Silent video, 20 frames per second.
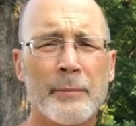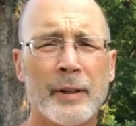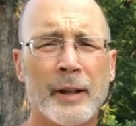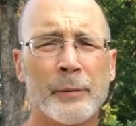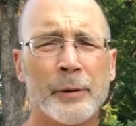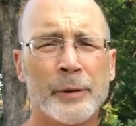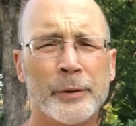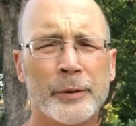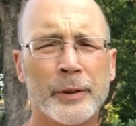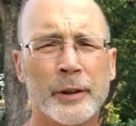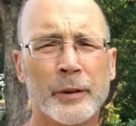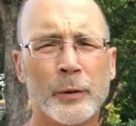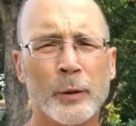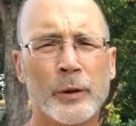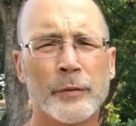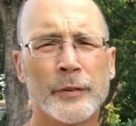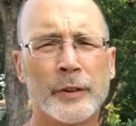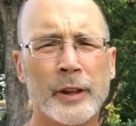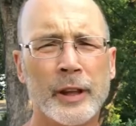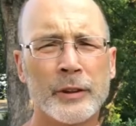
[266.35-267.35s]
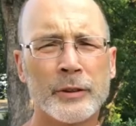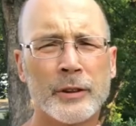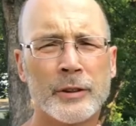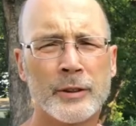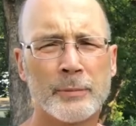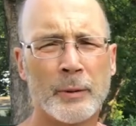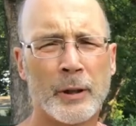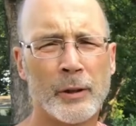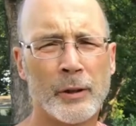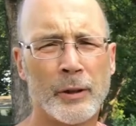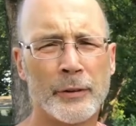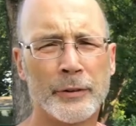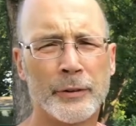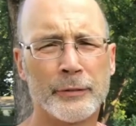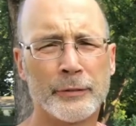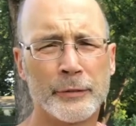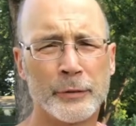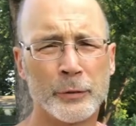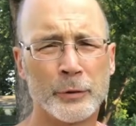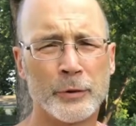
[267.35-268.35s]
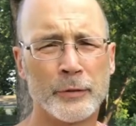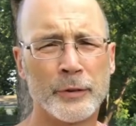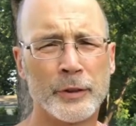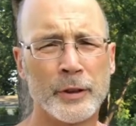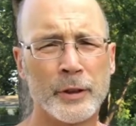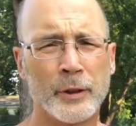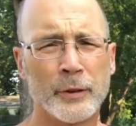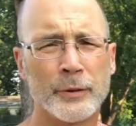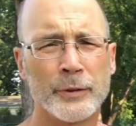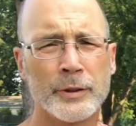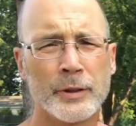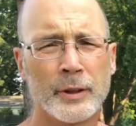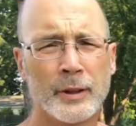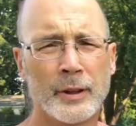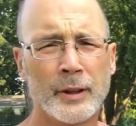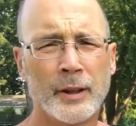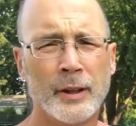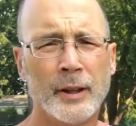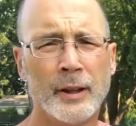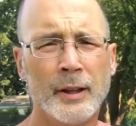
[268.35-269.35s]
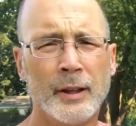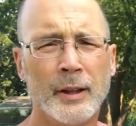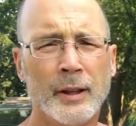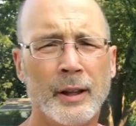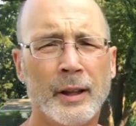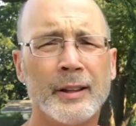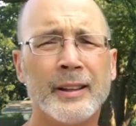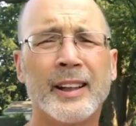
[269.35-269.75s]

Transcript: That way you'll get notifications about all the future videos.